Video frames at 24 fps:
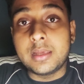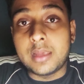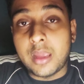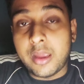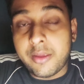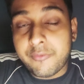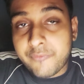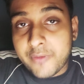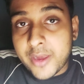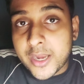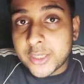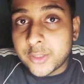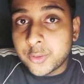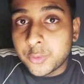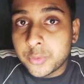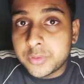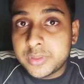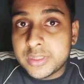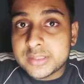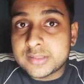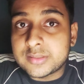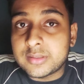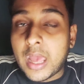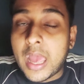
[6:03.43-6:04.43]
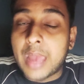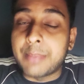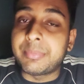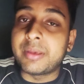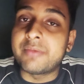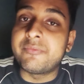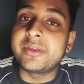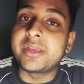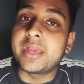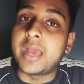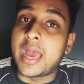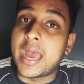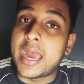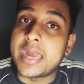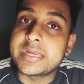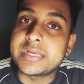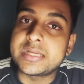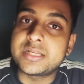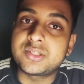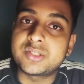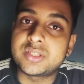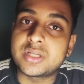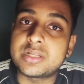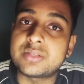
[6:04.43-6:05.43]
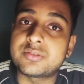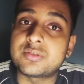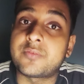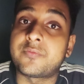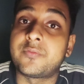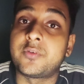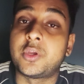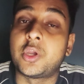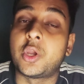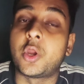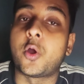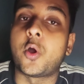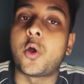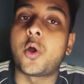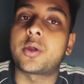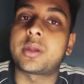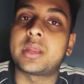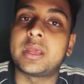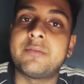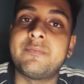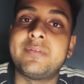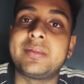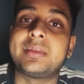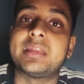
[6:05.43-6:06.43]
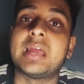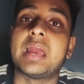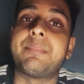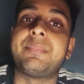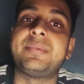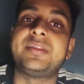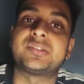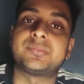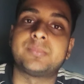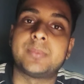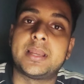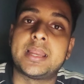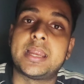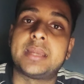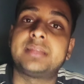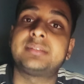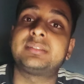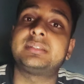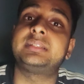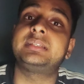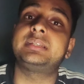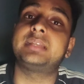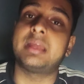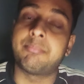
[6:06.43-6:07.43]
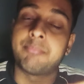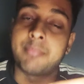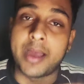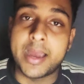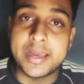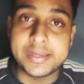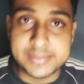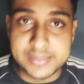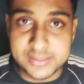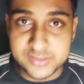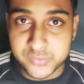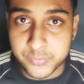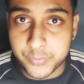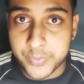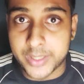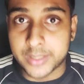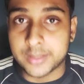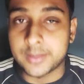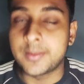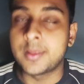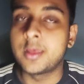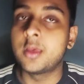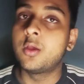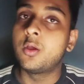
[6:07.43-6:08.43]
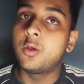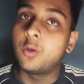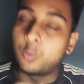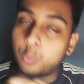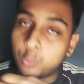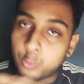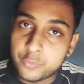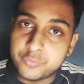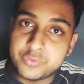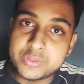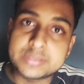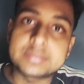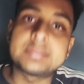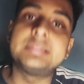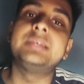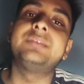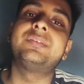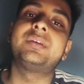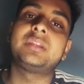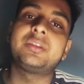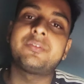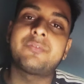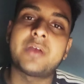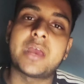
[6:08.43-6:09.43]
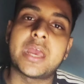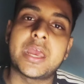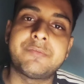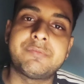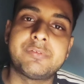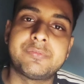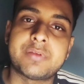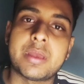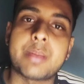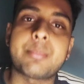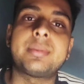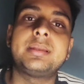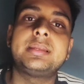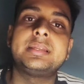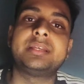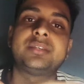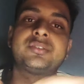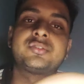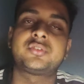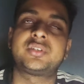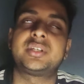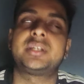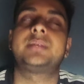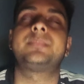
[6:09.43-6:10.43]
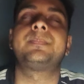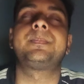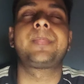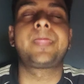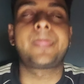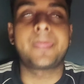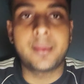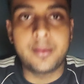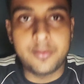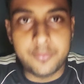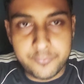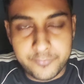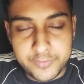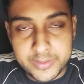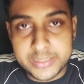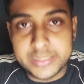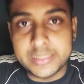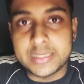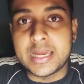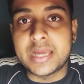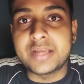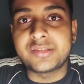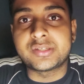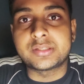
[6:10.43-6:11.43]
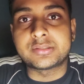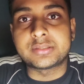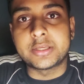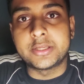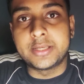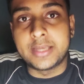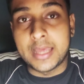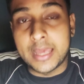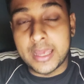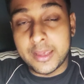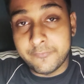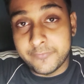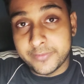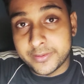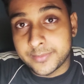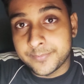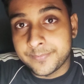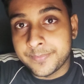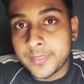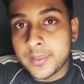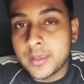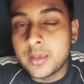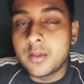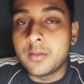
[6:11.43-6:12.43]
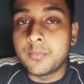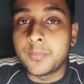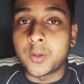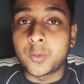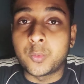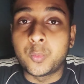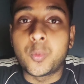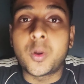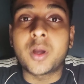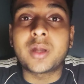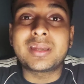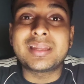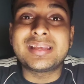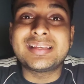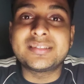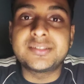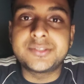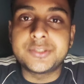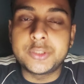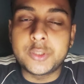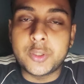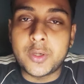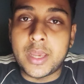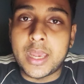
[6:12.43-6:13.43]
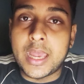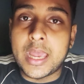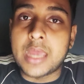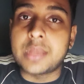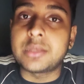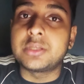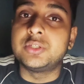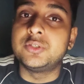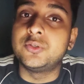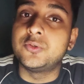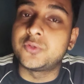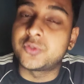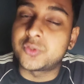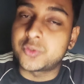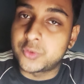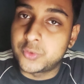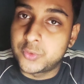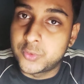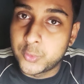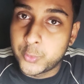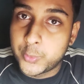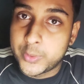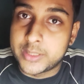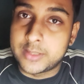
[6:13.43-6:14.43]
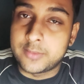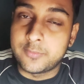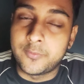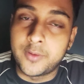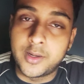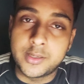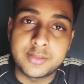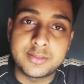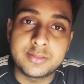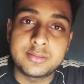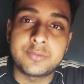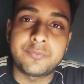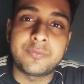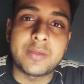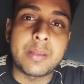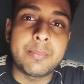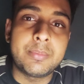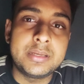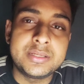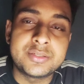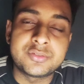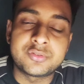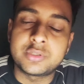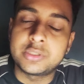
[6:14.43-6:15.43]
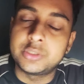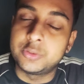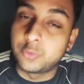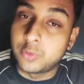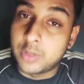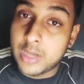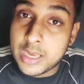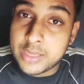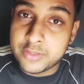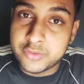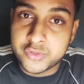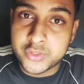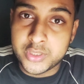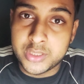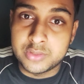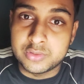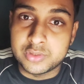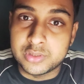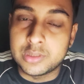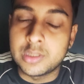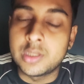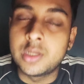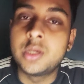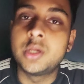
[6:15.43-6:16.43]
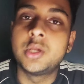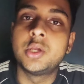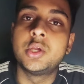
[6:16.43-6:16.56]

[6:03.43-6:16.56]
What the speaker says: If I do this, I'm having a higher chance of not having diabetes mellitus in my aspect. Obviously, even if I have a family history, very high chance I'll have it. But what is in your hand, you should do it. What is in the family history, you can't change it.